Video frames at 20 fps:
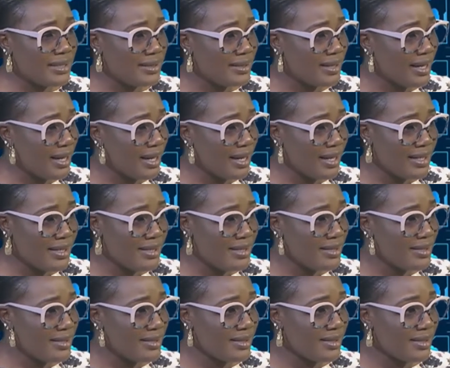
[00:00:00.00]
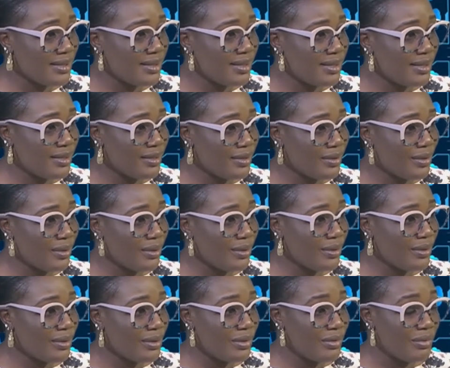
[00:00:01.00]
eyes, you know,
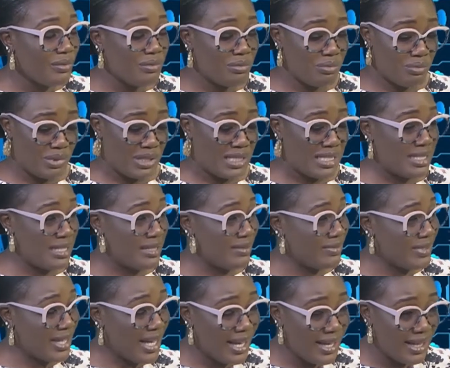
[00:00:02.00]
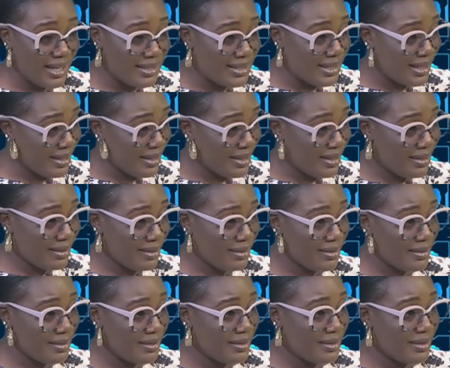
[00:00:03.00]
with severe headache.
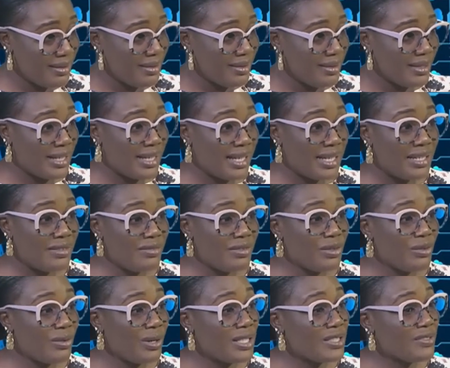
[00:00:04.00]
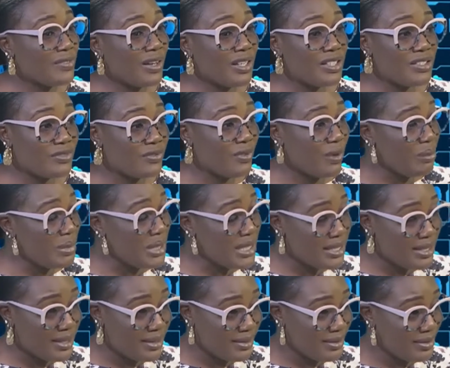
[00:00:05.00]
They can even go as far as
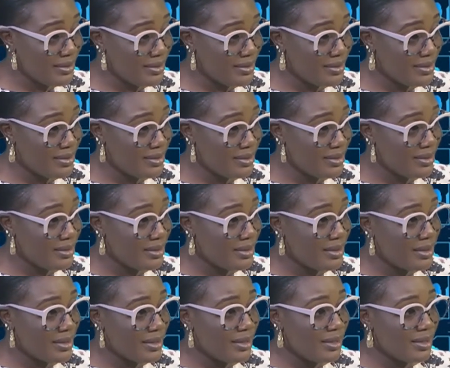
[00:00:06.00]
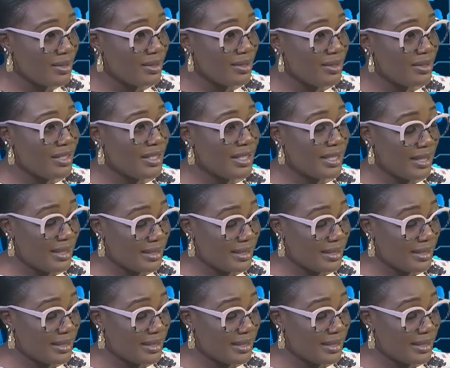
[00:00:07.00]
vomiting. Oh. Yes.